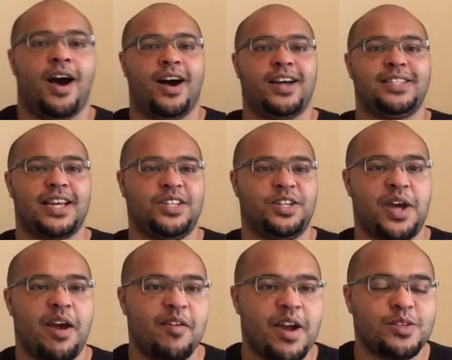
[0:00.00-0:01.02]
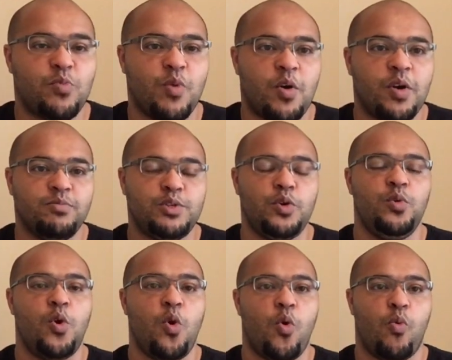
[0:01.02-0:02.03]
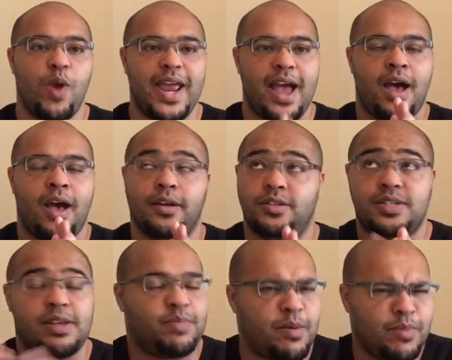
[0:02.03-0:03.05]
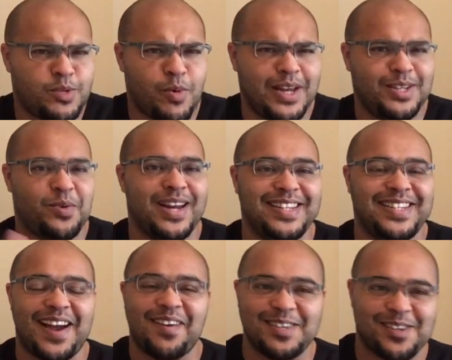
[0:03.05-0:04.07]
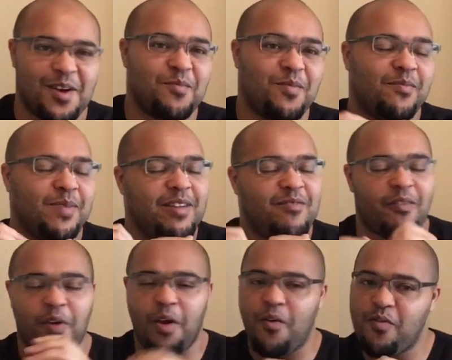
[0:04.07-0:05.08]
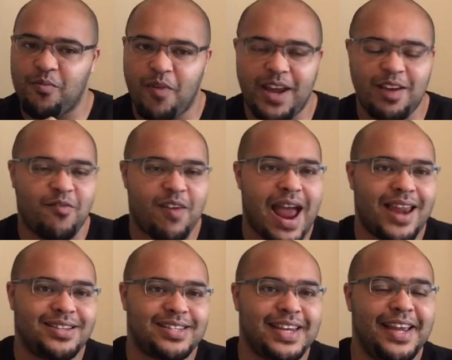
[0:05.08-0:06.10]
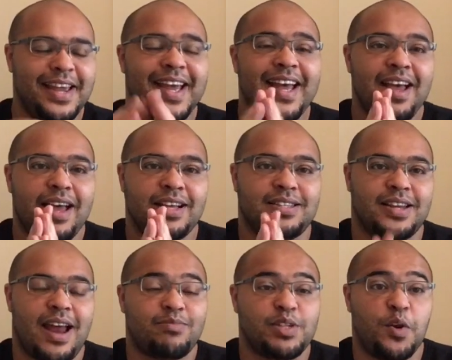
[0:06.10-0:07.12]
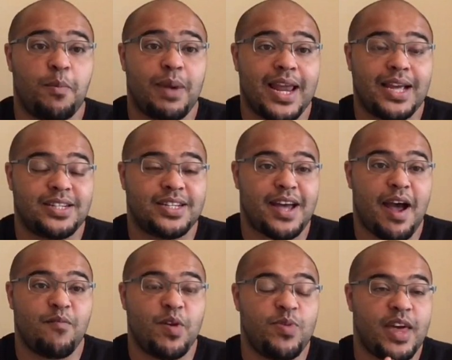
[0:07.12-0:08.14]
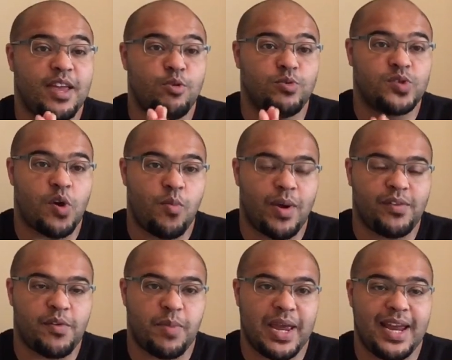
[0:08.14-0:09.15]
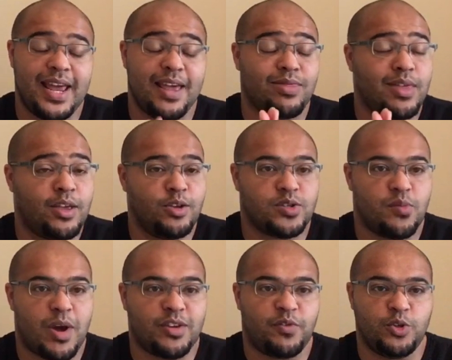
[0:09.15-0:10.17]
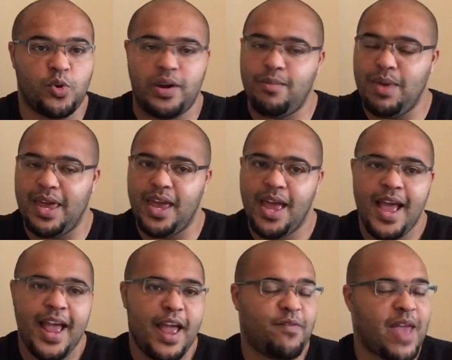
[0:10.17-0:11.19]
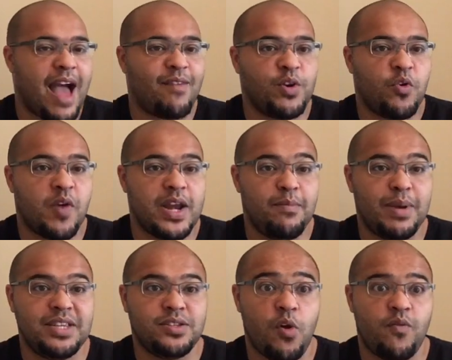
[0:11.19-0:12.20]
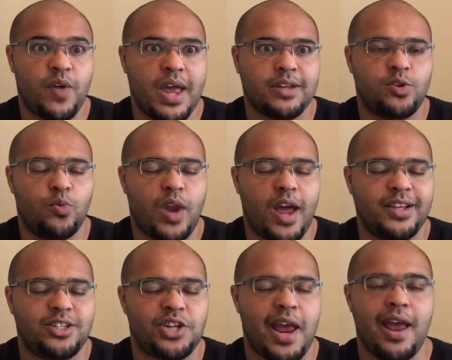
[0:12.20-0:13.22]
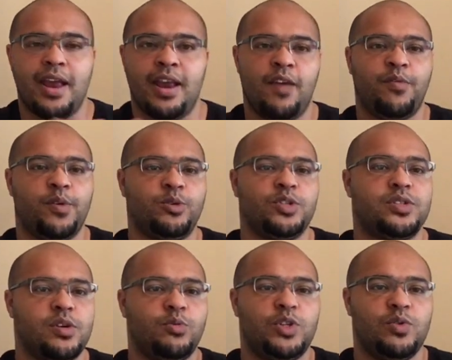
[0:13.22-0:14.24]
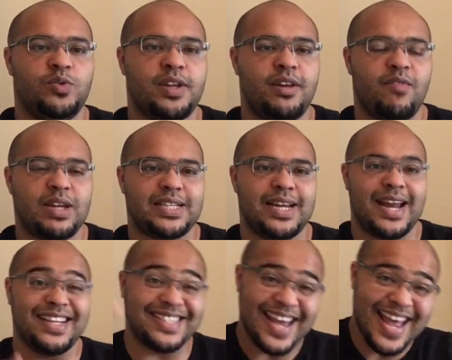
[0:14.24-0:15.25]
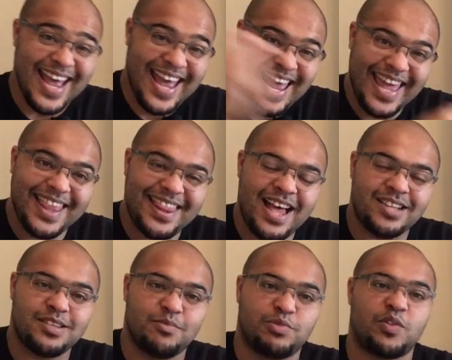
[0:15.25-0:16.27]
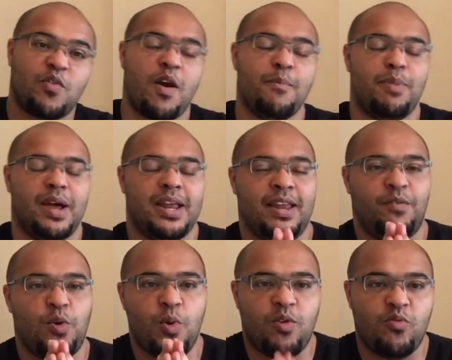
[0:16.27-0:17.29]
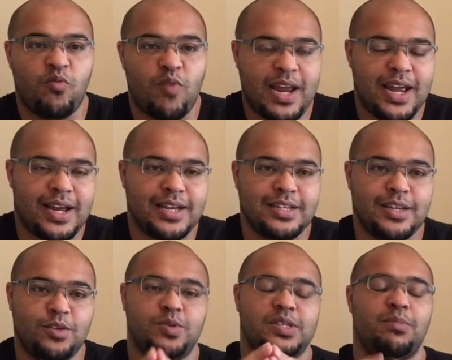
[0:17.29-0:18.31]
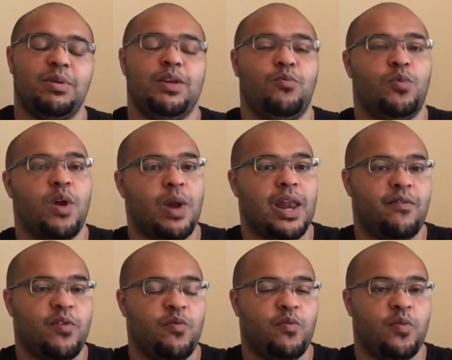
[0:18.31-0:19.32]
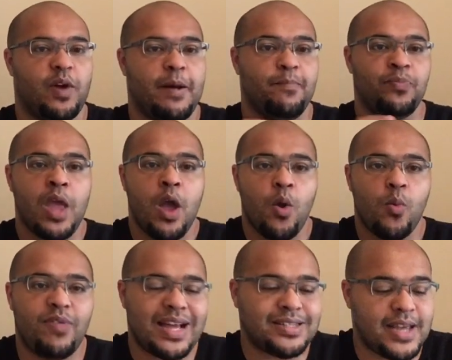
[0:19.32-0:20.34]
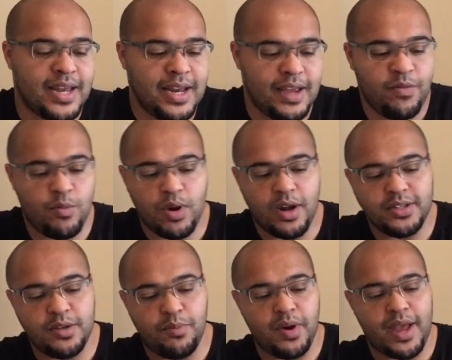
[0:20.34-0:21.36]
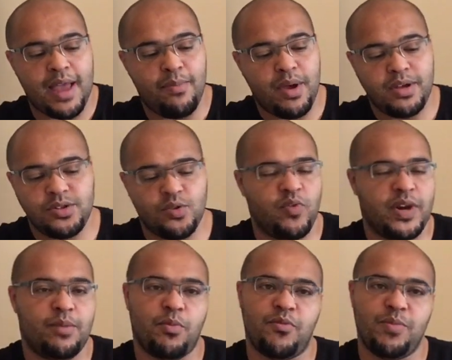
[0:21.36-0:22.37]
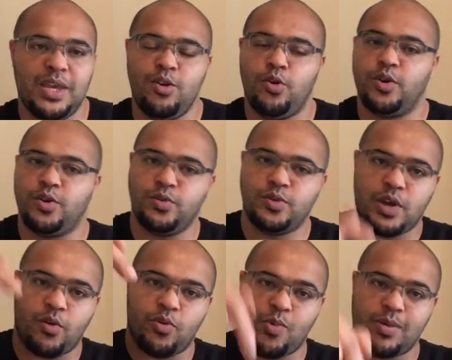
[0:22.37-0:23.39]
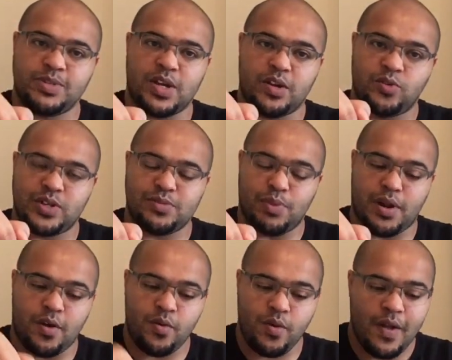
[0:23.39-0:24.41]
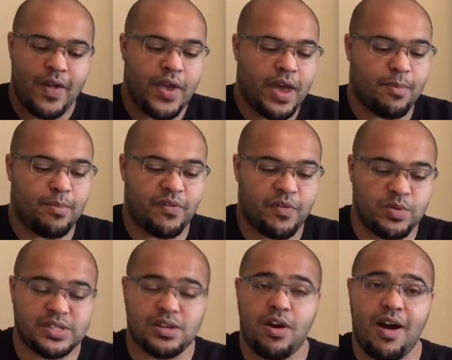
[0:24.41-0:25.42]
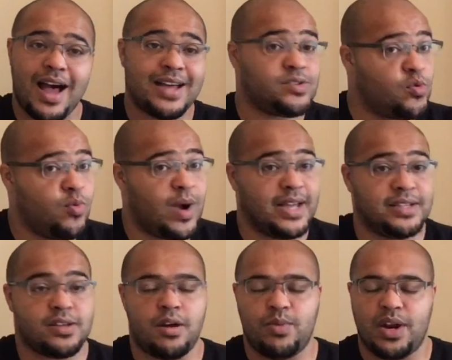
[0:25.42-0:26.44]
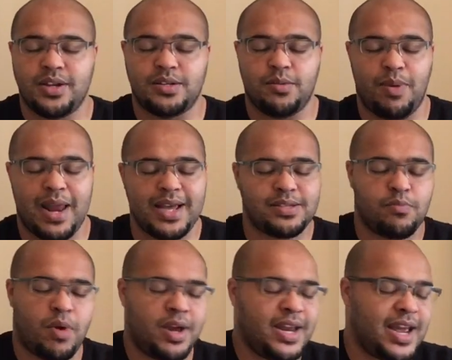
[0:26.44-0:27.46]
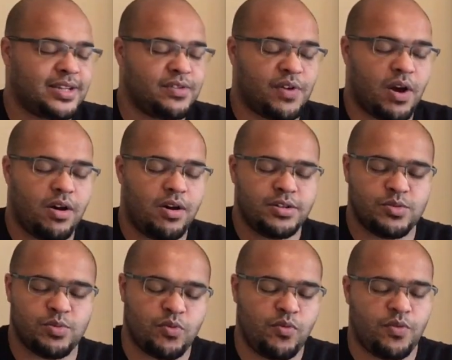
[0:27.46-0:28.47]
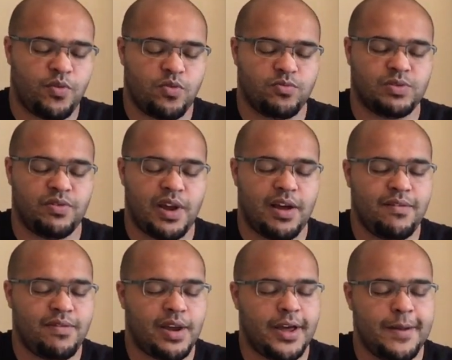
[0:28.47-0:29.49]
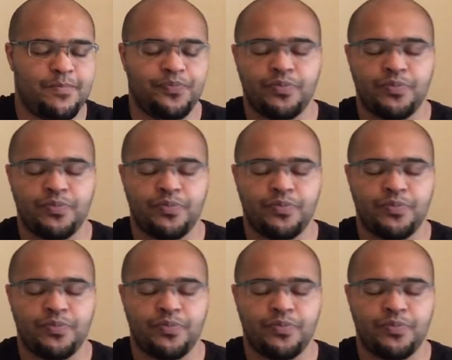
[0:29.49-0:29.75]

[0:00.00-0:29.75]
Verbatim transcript: Hi Sagittarius, welcome to your week uh, September 2020 Taroscope with me, Raphael from Reydiant Reality. It's an absolute pleasure to have you. Thank you so much for being here. Thank you so much for joining me. If you haven't already, please don't forget to like, share, and if you should so choose and it resonates, hit that subscribe button if you are already a continued subber. You know I love you for it. With that said, if you would like to book a personal reading with me, you can do so on the website address below. And before we start, as always, I would like to bless my decks of cards with all forms of love, light,